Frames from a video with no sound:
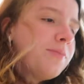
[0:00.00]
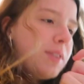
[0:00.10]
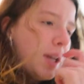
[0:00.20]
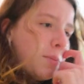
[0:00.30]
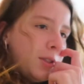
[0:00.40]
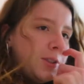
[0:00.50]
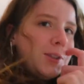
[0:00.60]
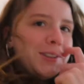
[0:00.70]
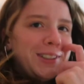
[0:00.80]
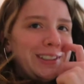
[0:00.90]
Damn it, it's
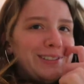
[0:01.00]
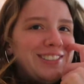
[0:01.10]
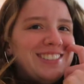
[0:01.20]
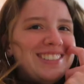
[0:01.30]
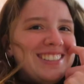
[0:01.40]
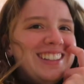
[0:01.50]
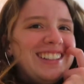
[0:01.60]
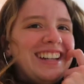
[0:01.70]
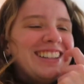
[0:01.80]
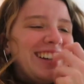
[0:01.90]
off.
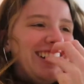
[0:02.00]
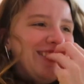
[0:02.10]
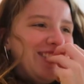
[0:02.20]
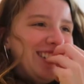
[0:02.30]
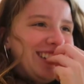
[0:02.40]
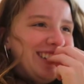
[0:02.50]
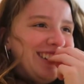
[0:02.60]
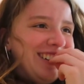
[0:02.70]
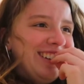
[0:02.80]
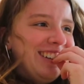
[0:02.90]
It's off for that.
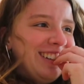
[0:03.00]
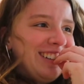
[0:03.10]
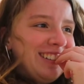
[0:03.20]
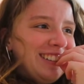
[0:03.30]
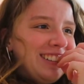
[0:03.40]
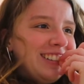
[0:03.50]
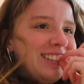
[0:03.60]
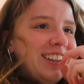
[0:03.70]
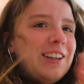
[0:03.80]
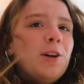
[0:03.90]
Or,
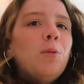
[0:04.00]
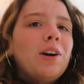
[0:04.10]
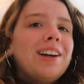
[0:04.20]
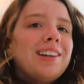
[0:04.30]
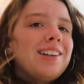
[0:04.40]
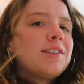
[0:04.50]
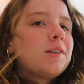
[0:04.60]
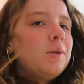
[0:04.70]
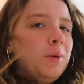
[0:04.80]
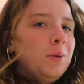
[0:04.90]
you know what? It's
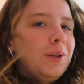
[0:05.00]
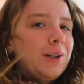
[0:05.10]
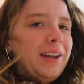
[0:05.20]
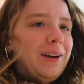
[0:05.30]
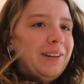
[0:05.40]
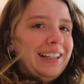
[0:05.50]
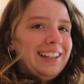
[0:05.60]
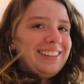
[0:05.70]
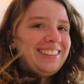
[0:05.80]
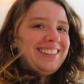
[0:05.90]
cooler that
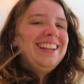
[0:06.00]
way.